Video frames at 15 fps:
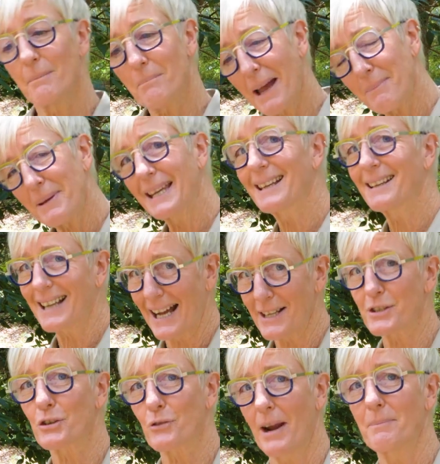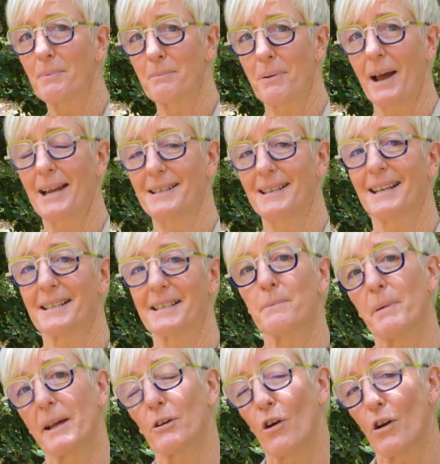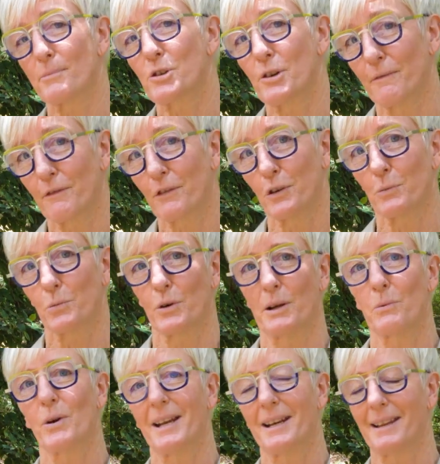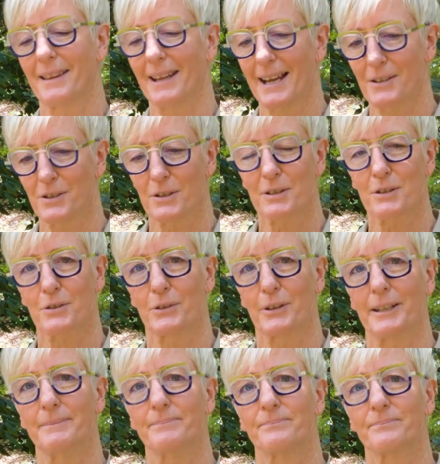maybe cut, scrape and painting is a better option for a woody weed in the understory.